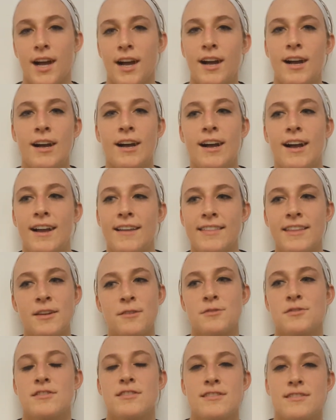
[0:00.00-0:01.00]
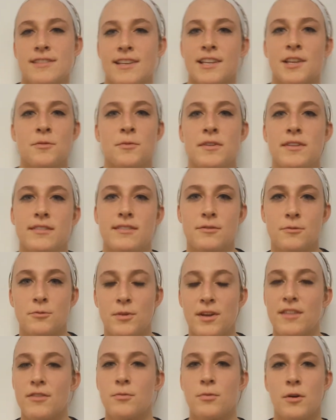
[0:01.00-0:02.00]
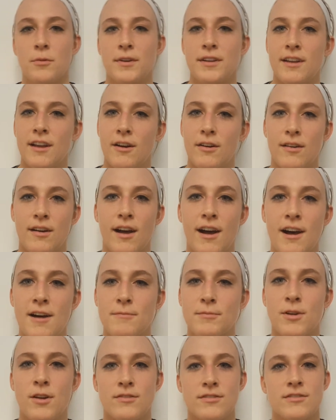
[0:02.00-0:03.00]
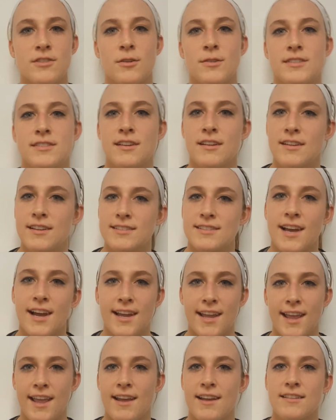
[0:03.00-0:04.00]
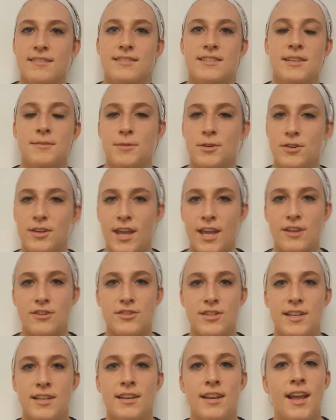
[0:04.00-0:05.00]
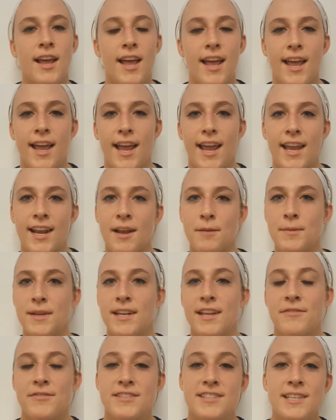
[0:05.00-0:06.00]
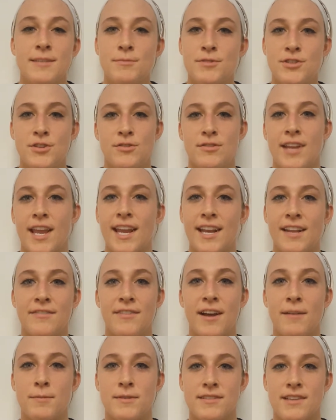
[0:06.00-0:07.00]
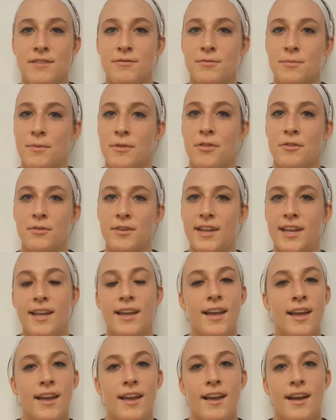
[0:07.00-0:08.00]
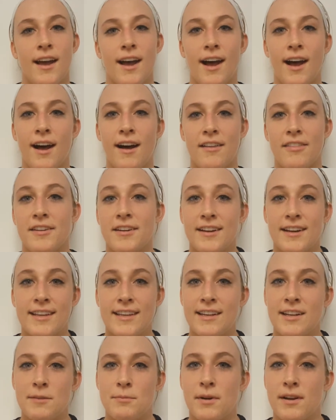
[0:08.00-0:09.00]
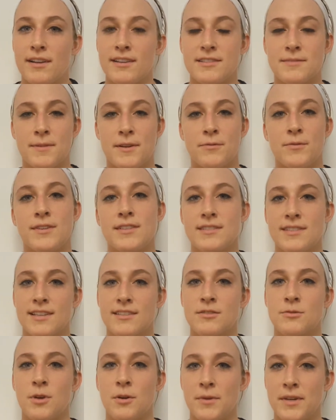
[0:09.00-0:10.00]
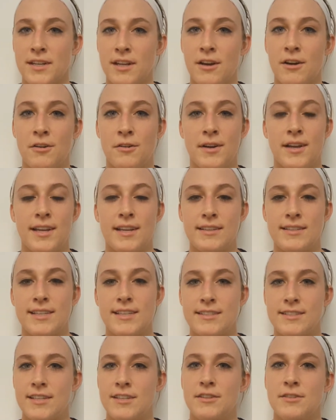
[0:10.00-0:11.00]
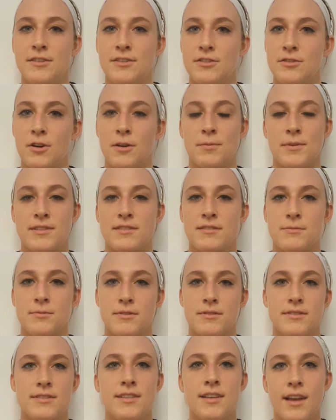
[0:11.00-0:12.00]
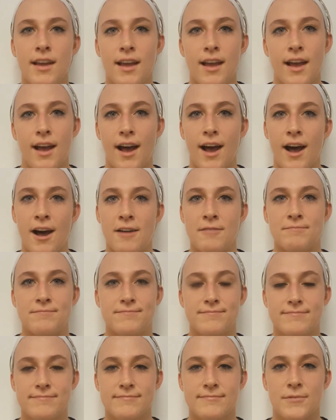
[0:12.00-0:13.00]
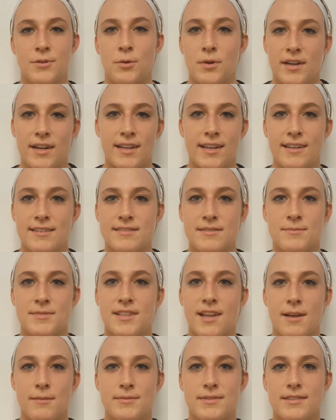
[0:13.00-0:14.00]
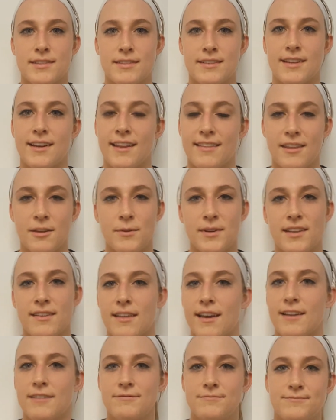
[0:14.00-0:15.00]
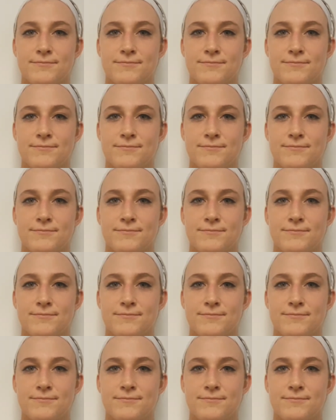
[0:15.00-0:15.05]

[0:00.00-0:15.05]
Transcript: Uh, I think it was just sticking with, with what we know. Um, coach is always telling us high hands, communication, and I mean, if a team's shooting 85% from the three, uh, they're going to get up on us. But if we stick to what we know and continue to do our principles, um, we're going to get some stops. And I think we did that.